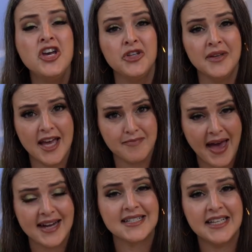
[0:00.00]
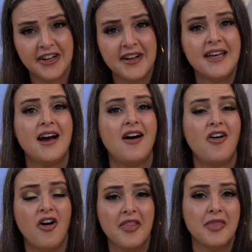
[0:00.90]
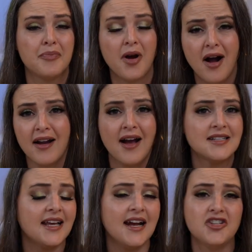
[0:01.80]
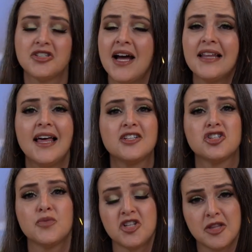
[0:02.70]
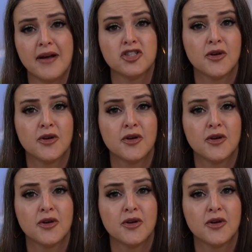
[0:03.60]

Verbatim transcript: You can get bacteria on the product, and I like to switch them out.